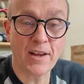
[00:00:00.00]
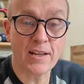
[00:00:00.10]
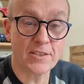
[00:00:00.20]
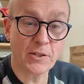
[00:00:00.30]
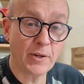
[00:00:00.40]

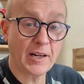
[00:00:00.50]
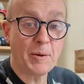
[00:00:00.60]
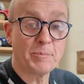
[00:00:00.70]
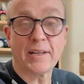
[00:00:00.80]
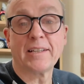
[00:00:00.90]
fans, a quick
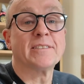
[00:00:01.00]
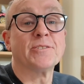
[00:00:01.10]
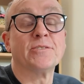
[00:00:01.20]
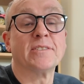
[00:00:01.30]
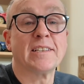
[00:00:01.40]
update
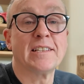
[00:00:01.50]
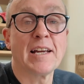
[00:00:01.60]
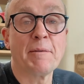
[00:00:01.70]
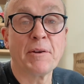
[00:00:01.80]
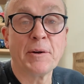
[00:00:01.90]
on the
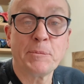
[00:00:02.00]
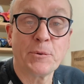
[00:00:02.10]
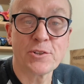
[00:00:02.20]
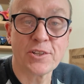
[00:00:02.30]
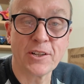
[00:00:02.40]
Tamiya
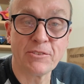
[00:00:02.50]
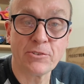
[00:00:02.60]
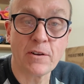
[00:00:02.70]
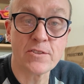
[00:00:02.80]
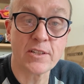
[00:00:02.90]
Porsche
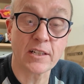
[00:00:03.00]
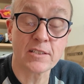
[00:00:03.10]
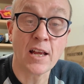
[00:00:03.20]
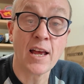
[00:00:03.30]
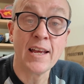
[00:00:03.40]

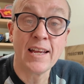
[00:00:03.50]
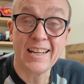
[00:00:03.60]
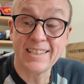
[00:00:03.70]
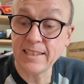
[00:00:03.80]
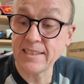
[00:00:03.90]
956
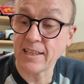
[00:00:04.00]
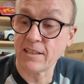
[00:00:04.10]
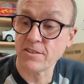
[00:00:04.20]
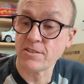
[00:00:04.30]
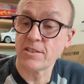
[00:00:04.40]

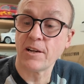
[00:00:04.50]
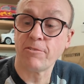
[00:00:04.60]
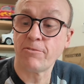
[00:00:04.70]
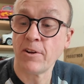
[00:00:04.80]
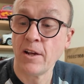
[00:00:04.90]
details and
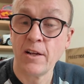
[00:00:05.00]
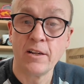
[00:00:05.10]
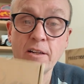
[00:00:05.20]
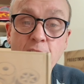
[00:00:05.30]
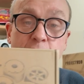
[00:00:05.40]
stuff.
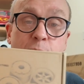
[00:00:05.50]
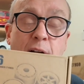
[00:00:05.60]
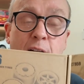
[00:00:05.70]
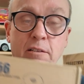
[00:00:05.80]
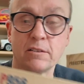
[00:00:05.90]
The
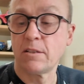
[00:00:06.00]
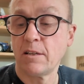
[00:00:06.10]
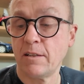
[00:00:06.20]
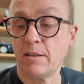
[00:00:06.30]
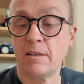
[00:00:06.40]
wheels,
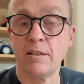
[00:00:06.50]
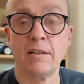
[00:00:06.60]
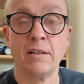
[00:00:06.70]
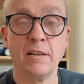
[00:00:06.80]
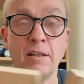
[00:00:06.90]

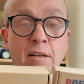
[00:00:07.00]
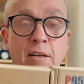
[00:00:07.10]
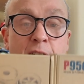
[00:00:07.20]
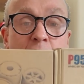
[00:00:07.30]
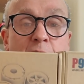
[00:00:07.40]

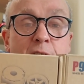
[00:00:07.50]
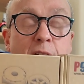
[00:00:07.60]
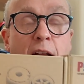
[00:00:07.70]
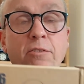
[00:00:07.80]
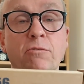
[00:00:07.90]
they're
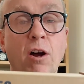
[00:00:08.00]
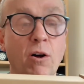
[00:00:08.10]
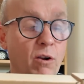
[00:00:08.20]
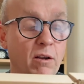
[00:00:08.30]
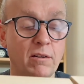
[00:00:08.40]
ready to
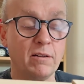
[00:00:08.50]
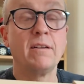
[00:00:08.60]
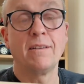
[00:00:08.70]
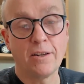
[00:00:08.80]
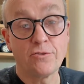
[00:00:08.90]
roll,
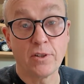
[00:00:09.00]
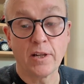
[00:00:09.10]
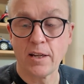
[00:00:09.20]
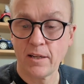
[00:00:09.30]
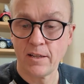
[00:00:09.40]
literally.